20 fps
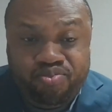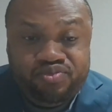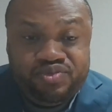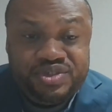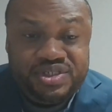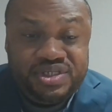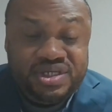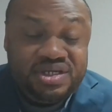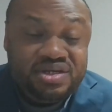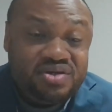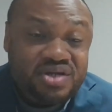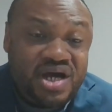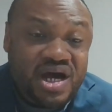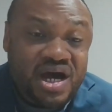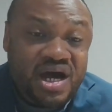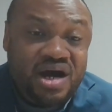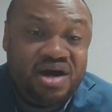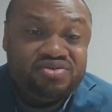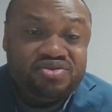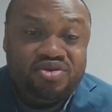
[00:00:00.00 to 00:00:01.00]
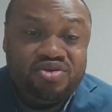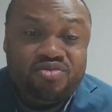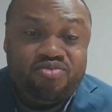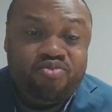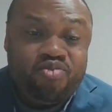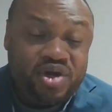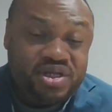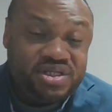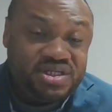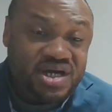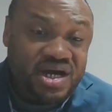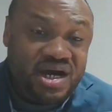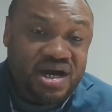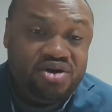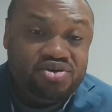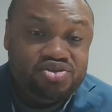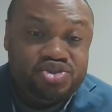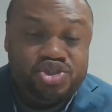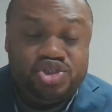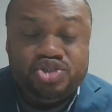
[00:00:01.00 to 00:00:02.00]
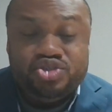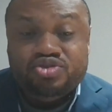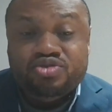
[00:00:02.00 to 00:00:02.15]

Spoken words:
singled out or point out to